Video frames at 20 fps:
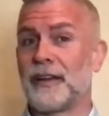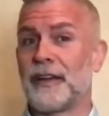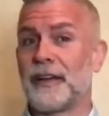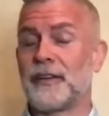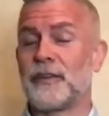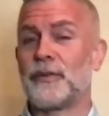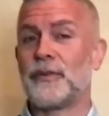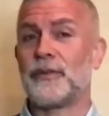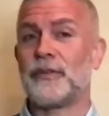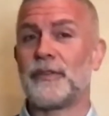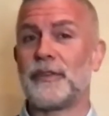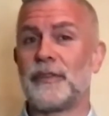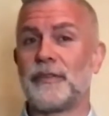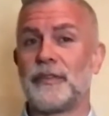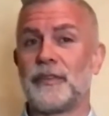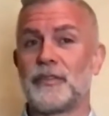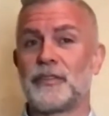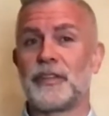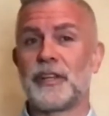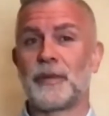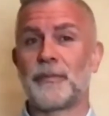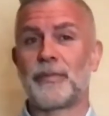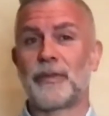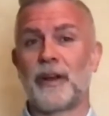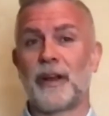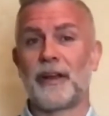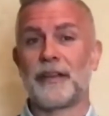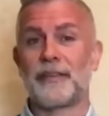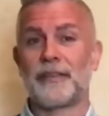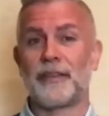I use the visioning
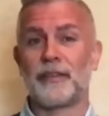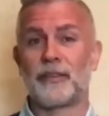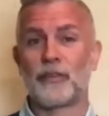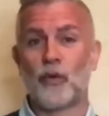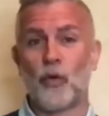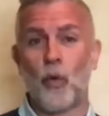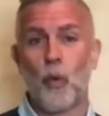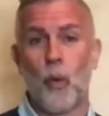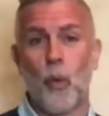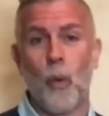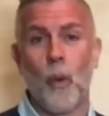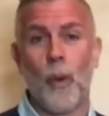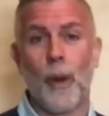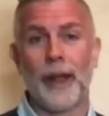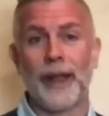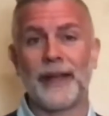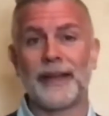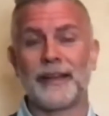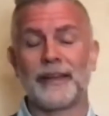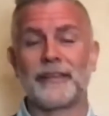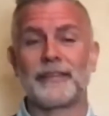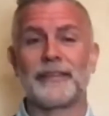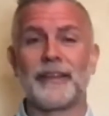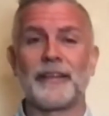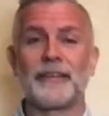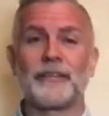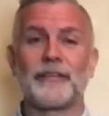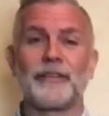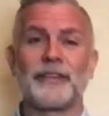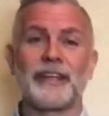process quite
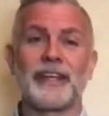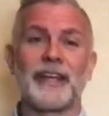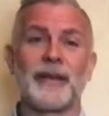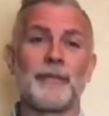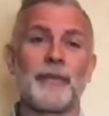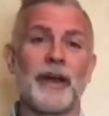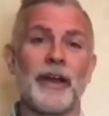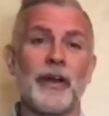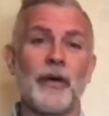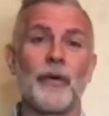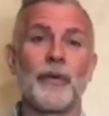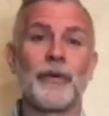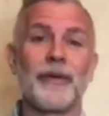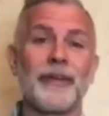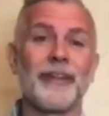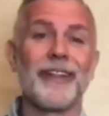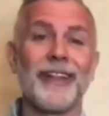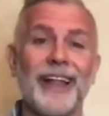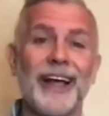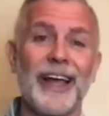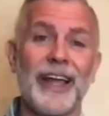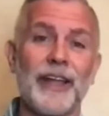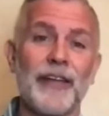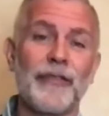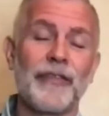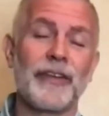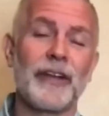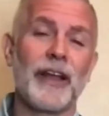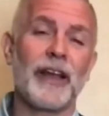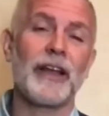extensively in my own
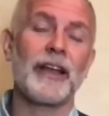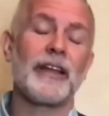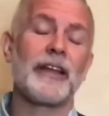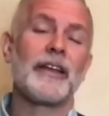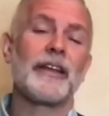life, and I